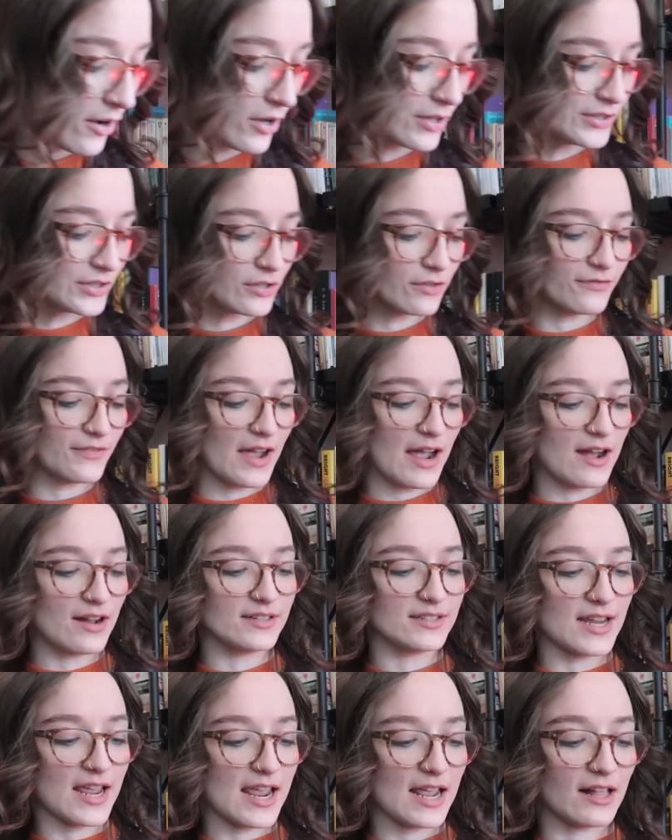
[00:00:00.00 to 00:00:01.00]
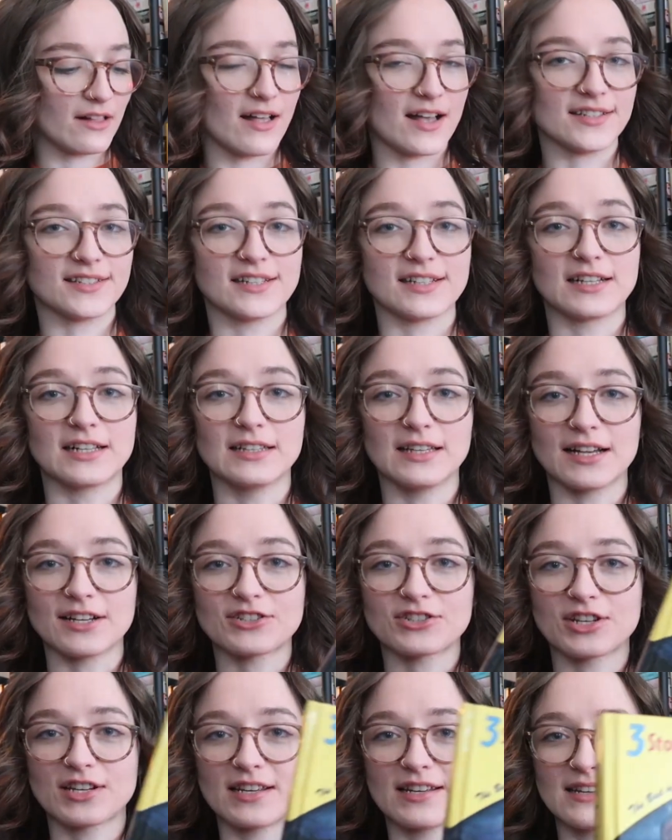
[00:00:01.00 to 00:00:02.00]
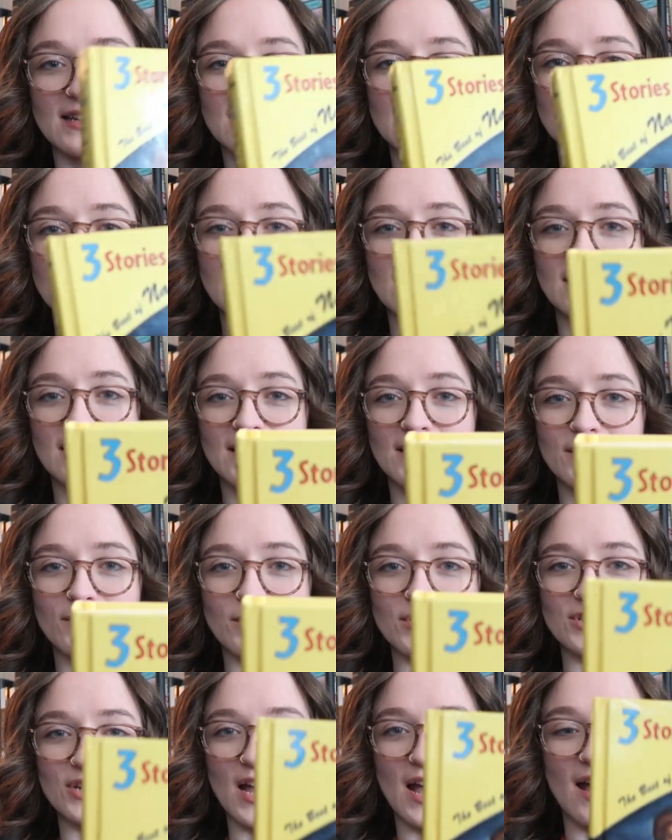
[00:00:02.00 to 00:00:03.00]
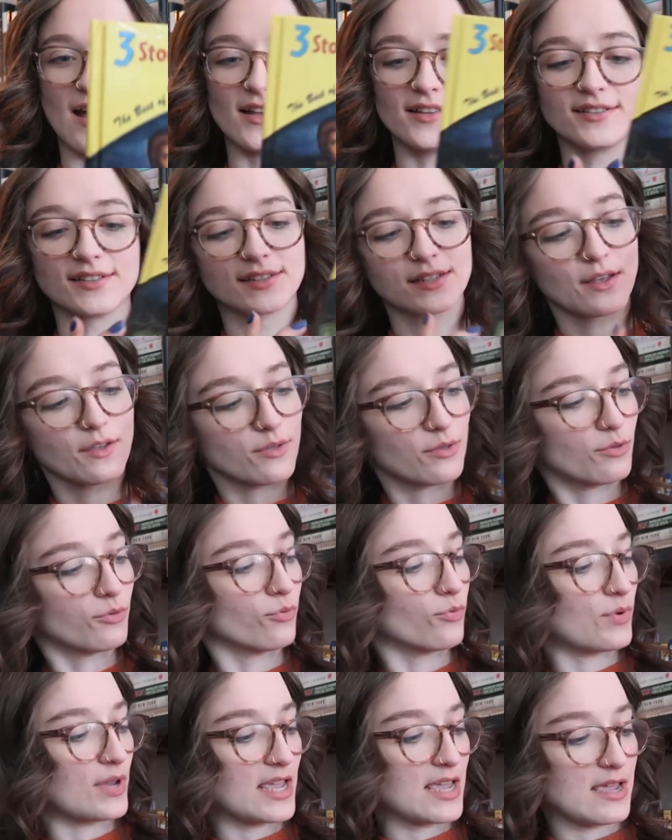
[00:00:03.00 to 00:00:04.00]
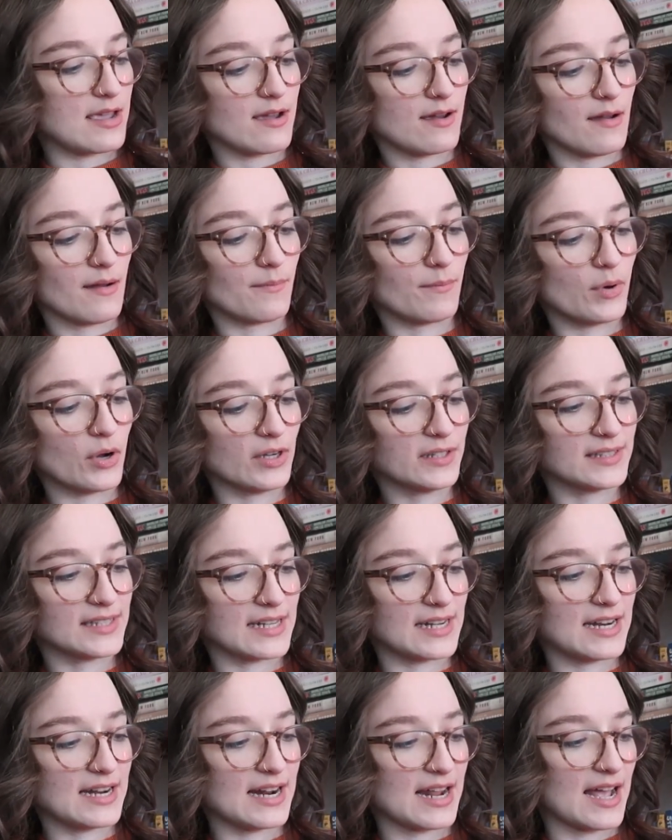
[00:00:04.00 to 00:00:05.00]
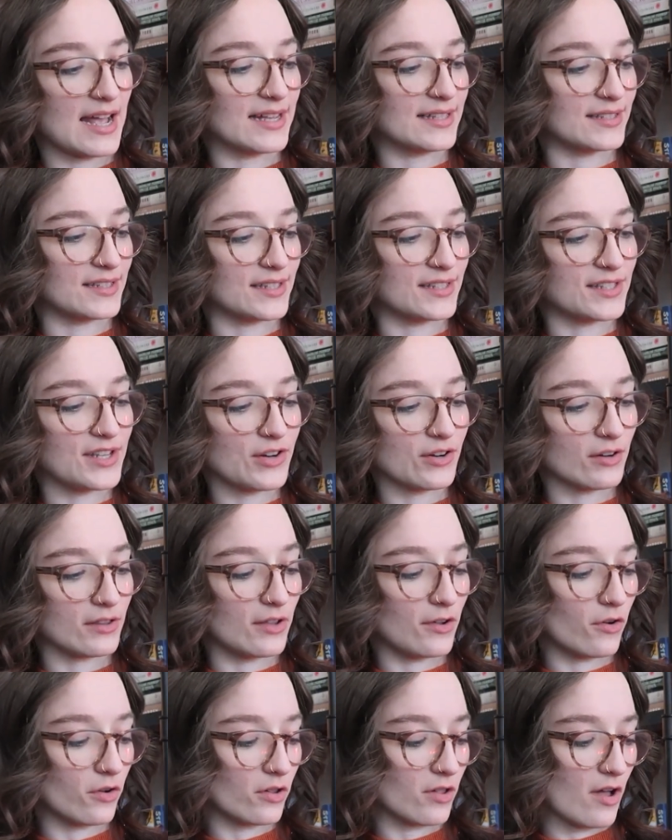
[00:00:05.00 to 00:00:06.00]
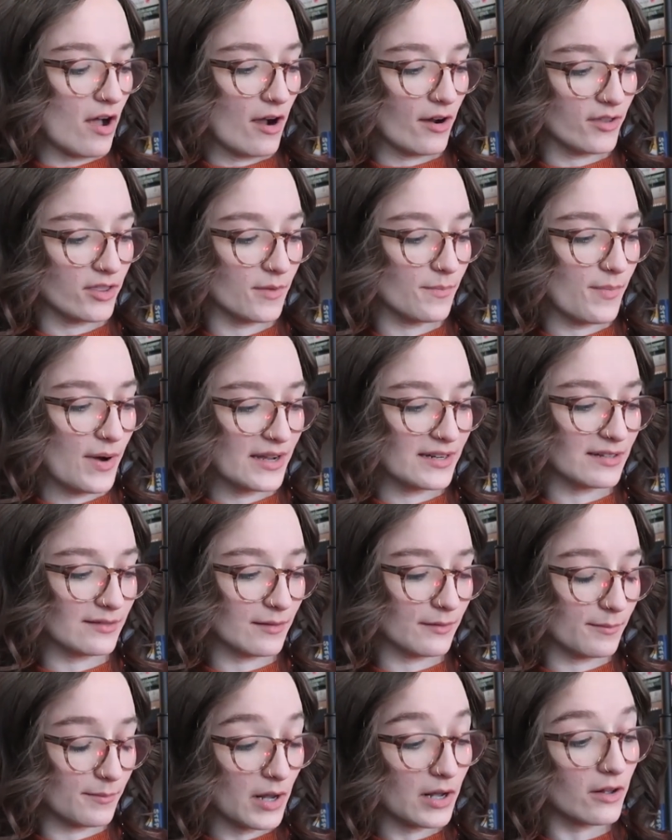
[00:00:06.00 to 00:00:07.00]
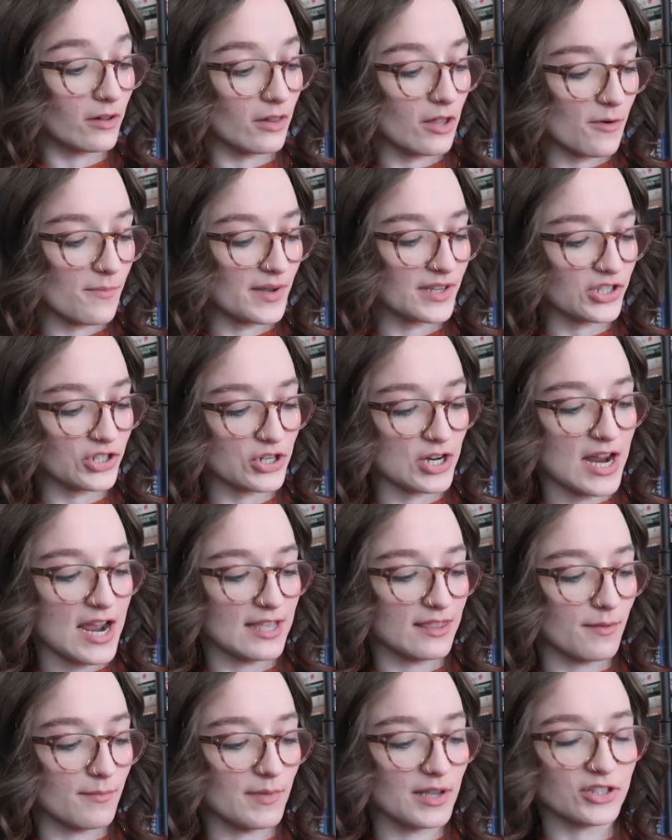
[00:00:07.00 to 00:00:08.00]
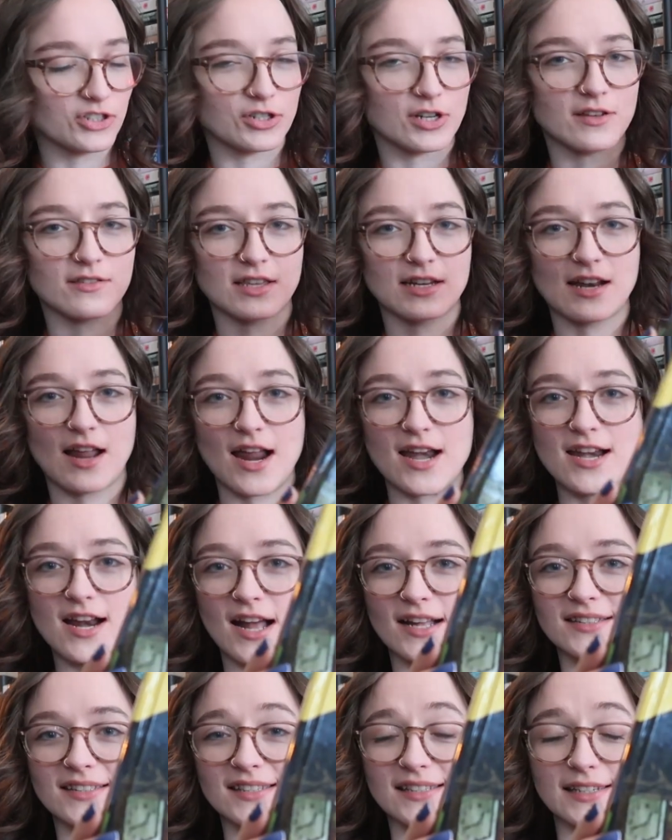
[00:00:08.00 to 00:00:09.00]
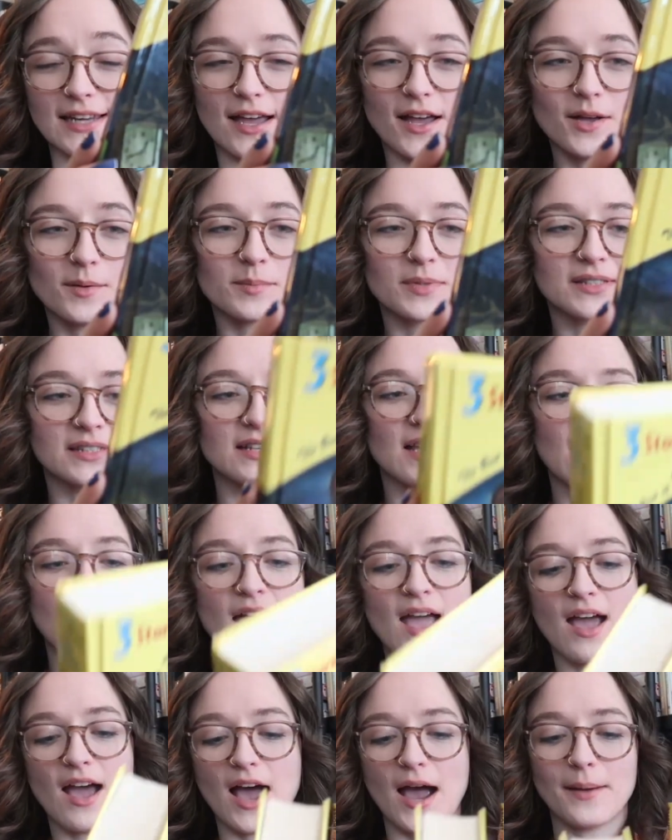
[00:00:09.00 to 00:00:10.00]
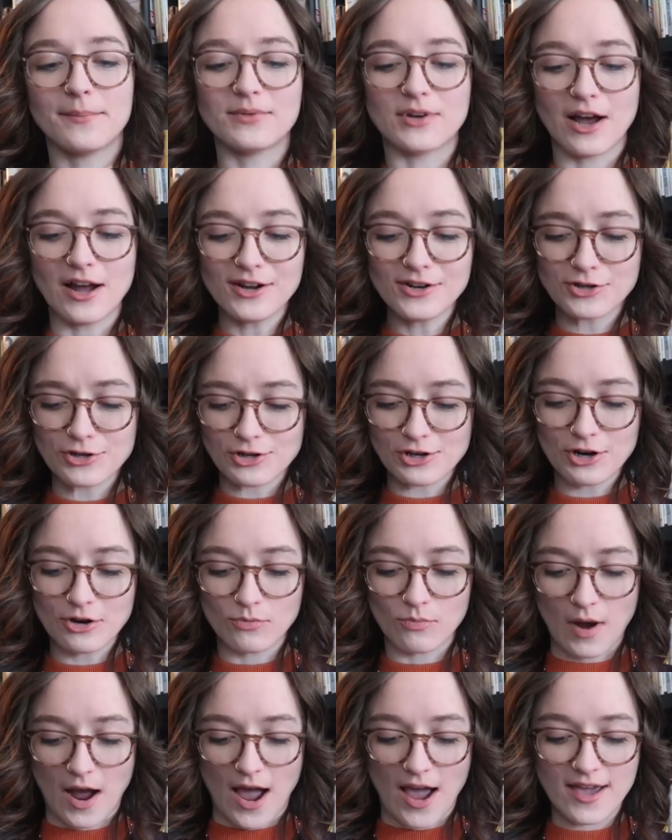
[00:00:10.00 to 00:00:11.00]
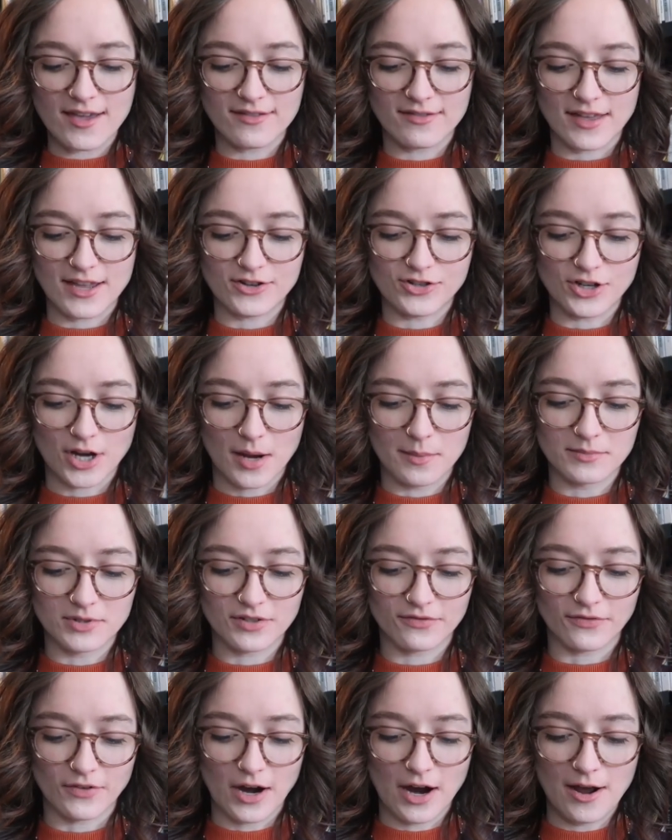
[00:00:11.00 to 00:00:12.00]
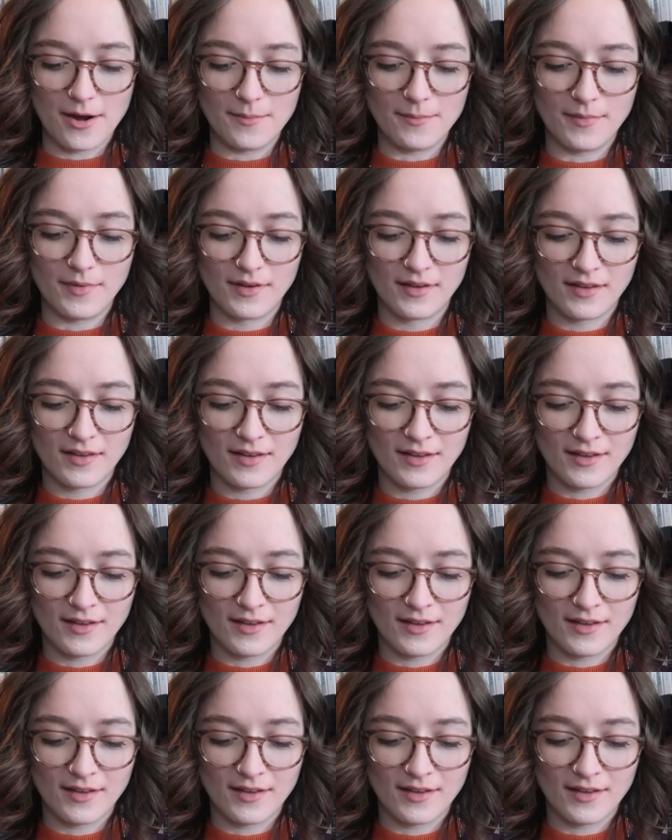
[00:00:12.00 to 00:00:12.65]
also found a classic collection which has 3 books in it. It has The Secret of the Old Clock, The Bungalow Mystery, and The Mystery of the 99 Steps. I'm not sure why they jumped from